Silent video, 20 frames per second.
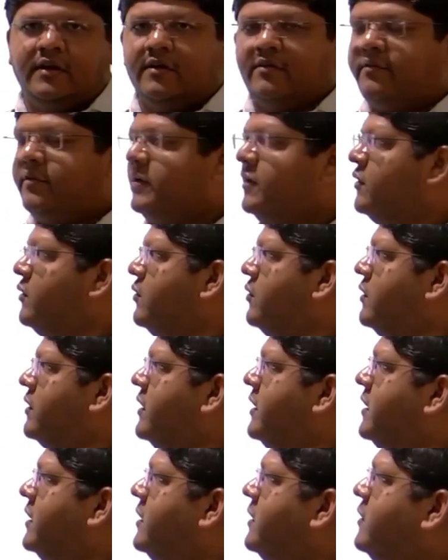We know
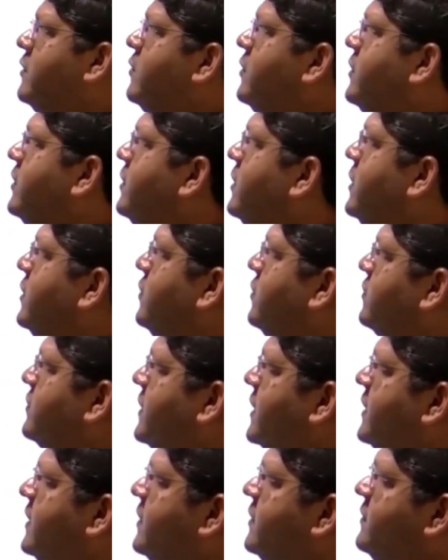E
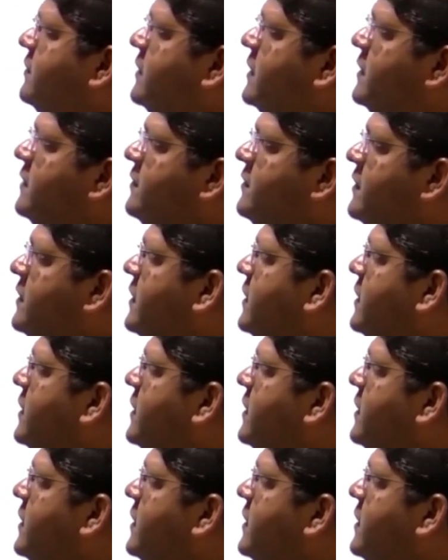denotes energy and G